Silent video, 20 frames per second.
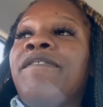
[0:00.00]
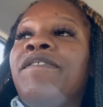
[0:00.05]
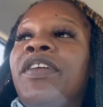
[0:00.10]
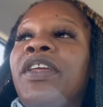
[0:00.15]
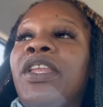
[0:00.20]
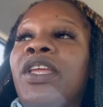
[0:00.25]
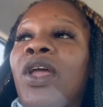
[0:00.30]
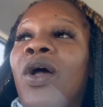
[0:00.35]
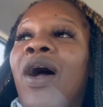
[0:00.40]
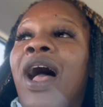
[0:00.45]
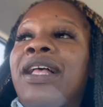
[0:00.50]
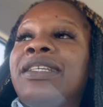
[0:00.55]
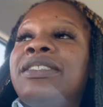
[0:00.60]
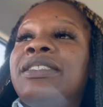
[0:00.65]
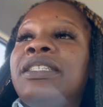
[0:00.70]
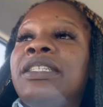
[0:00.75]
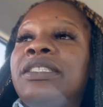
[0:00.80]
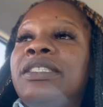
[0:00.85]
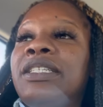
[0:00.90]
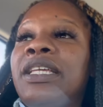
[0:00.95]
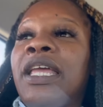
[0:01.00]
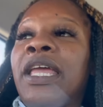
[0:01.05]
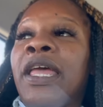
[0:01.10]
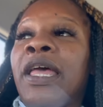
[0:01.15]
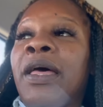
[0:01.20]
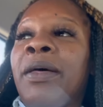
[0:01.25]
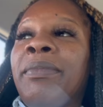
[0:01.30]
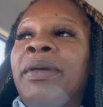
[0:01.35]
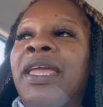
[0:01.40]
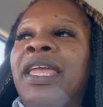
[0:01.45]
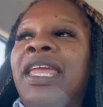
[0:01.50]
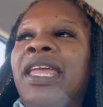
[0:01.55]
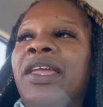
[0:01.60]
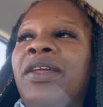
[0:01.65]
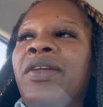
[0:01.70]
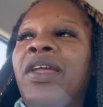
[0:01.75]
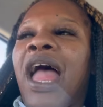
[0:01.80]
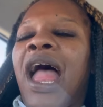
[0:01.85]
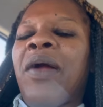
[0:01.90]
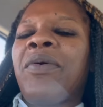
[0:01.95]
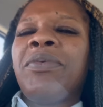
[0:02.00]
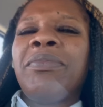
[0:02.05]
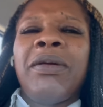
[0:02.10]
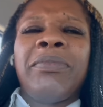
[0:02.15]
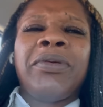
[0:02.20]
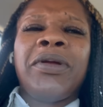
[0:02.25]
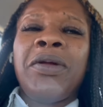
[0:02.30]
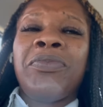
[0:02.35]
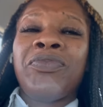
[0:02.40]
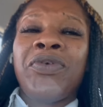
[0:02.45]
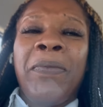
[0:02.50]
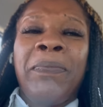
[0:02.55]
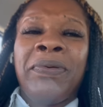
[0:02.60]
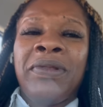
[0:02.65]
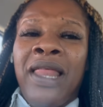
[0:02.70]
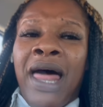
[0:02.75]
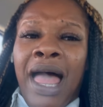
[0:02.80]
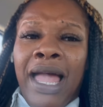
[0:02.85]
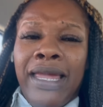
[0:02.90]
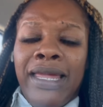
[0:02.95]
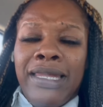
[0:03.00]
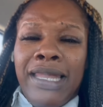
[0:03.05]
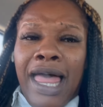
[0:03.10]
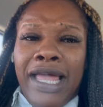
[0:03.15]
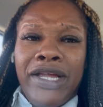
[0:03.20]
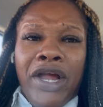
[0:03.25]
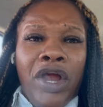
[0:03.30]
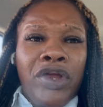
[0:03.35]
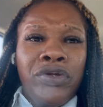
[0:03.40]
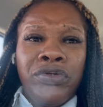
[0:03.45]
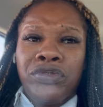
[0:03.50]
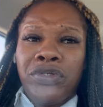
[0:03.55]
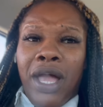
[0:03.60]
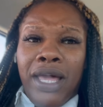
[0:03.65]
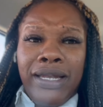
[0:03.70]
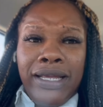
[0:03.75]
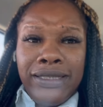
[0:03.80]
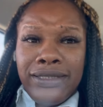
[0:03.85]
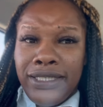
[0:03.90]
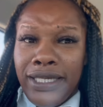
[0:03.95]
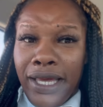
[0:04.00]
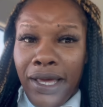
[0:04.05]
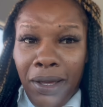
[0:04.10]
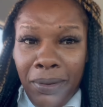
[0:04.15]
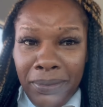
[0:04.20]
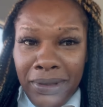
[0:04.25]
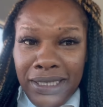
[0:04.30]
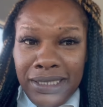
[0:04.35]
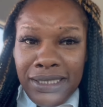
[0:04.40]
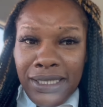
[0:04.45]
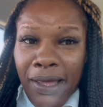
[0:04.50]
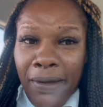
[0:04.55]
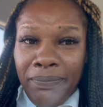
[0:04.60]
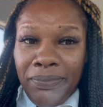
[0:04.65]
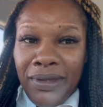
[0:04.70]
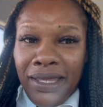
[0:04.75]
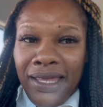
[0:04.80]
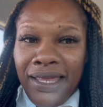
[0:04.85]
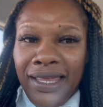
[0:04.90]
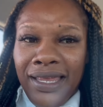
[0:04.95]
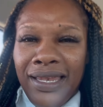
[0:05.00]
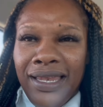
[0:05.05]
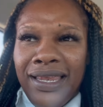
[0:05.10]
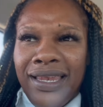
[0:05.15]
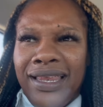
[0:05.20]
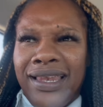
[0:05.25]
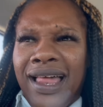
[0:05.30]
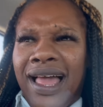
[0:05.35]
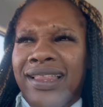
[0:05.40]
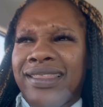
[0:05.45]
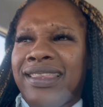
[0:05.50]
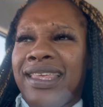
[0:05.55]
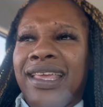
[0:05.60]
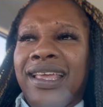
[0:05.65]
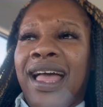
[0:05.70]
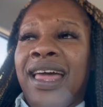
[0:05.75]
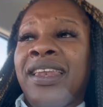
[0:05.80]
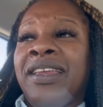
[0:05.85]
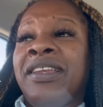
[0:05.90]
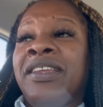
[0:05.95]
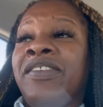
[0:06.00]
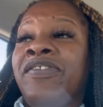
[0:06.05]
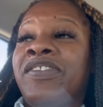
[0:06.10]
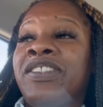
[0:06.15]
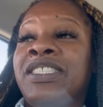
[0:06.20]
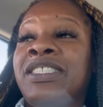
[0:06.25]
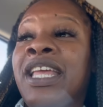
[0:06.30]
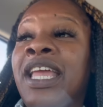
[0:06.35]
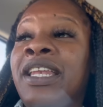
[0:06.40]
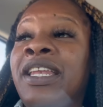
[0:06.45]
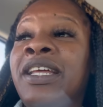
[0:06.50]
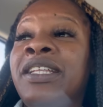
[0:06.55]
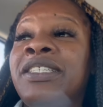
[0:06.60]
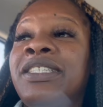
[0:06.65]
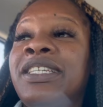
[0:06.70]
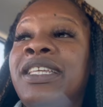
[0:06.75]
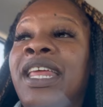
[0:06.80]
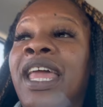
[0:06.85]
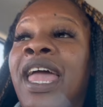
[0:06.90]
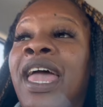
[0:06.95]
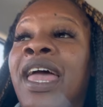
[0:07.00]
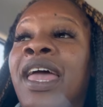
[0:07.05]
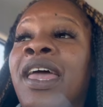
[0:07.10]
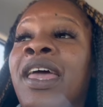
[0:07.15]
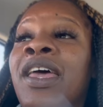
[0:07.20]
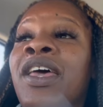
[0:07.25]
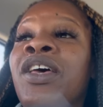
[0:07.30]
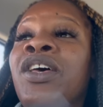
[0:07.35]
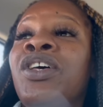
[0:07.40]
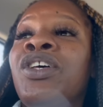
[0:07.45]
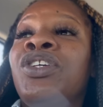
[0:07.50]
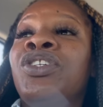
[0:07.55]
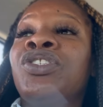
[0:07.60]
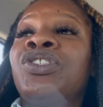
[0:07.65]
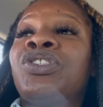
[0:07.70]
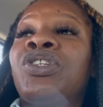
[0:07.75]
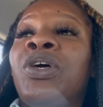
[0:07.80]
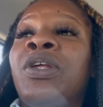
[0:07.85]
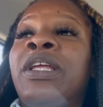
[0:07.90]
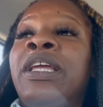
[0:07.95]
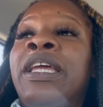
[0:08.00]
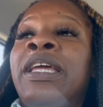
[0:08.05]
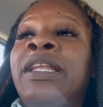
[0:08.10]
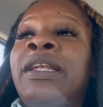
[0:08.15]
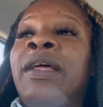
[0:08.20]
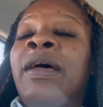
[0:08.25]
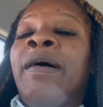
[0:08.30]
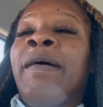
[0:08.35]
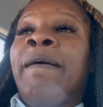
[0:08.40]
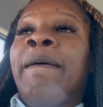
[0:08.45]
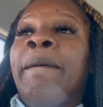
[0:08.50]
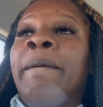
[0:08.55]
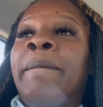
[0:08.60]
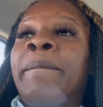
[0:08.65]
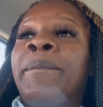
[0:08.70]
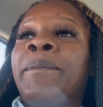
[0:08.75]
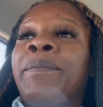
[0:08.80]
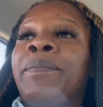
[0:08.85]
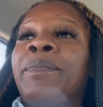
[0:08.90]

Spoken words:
video I sent to him, and I remember him replying, like, are you trying to tell me something? And I think I didn't even say nothing to that. So then I